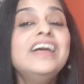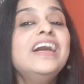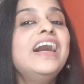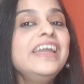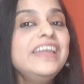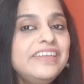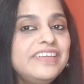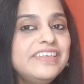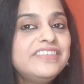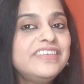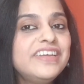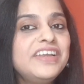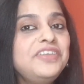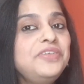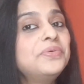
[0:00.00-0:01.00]
I
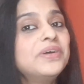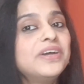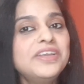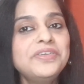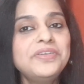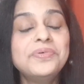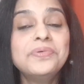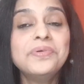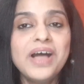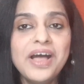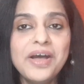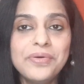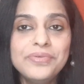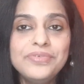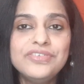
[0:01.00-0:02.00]
understand you can't go
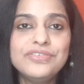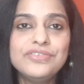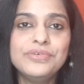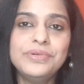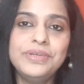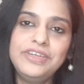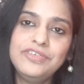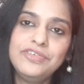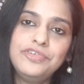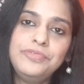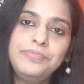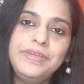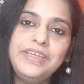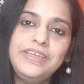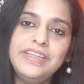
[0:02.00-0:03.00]
out, so it
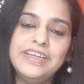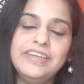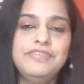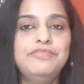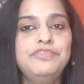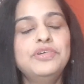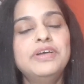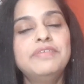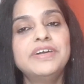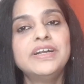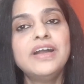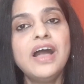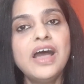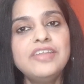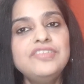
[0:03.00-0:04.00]
could be that if you have a
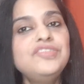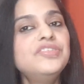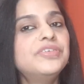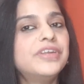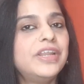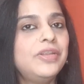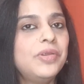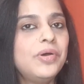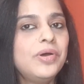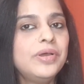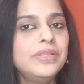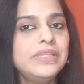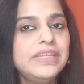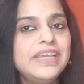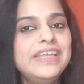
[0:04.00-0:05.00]
garden or a
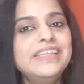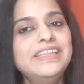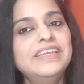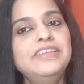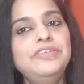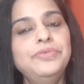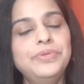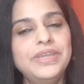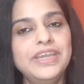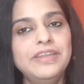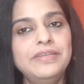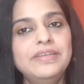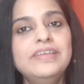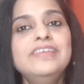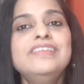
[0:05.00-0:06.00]
lawn, then you
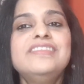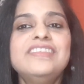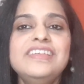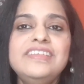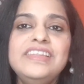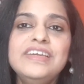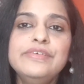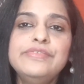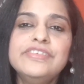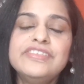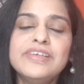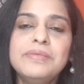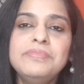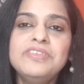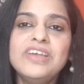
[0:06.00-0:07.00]
can sit there for
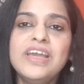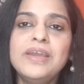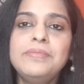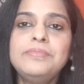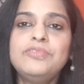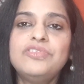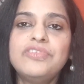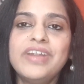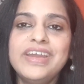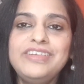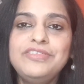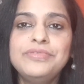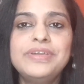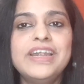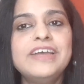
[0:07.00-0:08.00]
some time, try
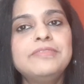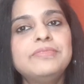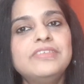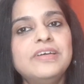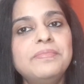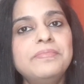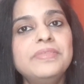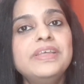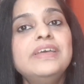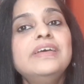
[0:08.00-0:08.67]
to grasp some